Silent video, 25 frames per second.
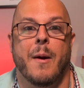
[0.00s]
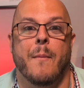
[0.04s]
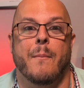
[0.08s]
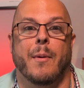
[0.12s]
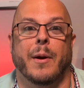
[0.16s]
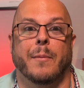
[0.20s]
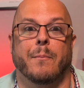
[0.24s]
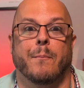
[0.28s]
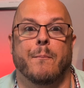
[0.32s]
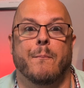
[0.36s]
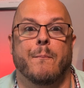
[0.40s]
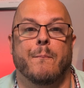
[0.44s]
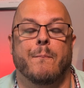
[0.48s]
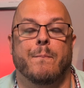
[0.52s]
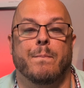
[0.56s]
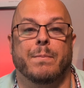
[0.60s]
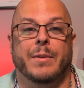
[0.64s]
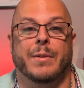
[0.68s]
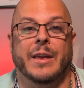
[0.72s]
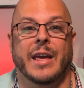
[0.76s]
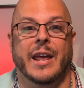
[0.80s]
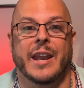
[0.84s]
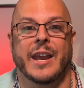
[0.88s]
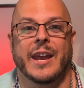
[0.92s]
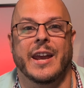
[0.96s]
but
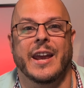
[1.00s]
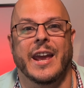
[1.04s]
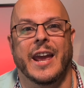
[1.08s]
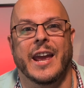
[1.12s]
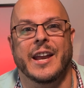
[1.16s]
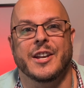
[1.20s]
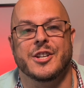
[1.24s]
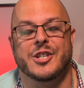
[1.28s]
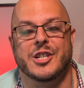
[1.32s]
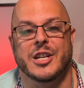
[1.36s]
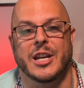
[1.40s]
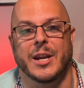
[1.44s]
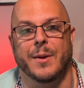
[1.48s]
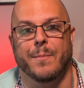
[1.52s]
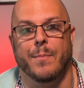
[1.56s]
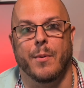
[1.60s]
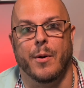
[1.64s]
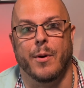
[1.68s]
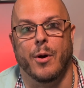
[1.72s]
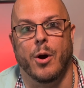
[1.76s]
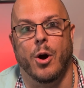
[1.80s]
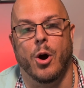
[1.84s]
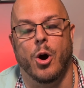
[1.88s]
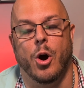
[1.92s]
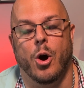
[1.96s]
getting a cheap
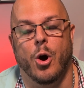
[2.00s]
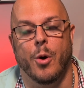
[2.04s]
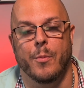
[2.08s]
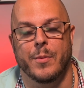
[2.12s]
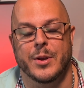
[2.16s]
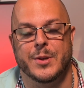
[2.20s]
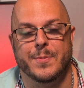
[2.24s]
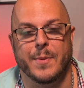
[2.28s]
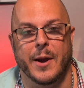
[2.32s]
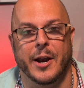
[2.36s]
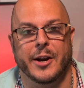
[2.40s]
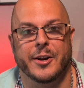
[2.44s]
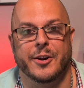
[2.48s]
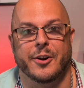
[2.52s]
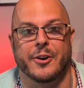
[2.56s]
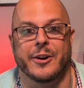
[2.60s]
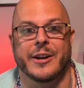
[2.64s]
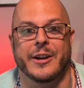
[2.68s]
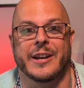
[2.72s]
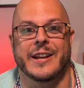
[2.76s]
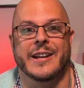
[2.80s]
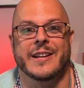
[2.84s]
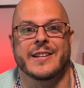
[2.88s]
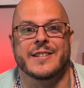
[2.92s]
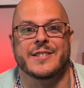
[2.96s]
home inspector
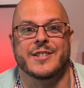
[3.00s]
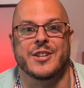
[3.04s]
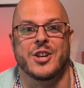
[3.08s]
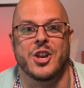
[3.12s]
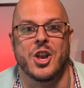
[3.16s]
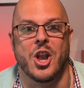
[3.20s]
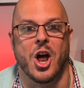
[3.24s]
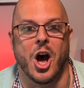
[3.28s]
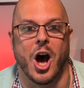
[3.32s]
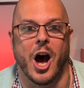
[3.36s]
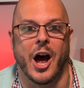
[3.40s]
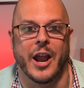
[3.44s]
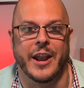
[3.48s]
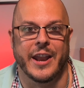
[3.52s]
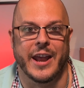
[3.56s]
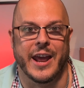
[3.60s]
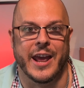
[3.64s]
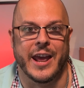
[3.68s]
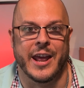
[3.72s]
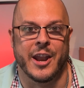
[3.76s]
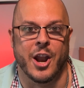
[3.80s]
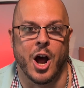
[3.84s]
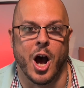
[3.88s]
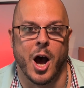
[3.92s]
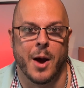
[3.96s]
is not
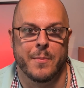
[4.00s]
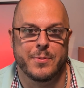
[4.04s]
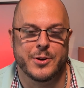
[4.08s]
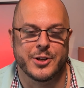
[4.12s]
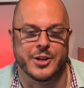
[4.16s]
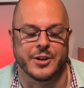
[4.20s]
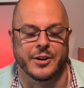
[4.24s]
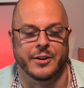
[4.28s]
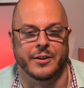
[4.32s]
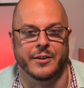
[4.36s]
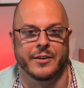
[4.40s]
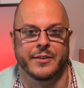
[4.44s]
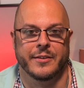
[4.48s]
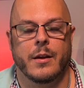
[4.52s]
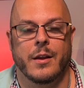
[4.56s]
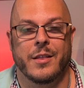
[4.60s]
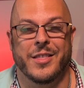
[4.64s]
an option.